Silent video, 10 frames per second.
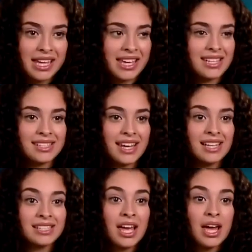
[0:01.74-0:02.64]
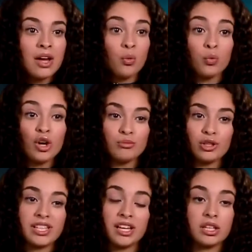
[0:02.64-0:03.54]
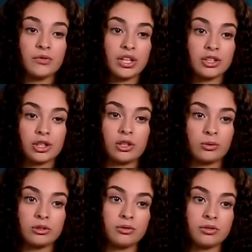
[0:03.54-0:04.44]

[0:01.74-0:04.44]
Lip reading: Can't stand one more day living under her roof.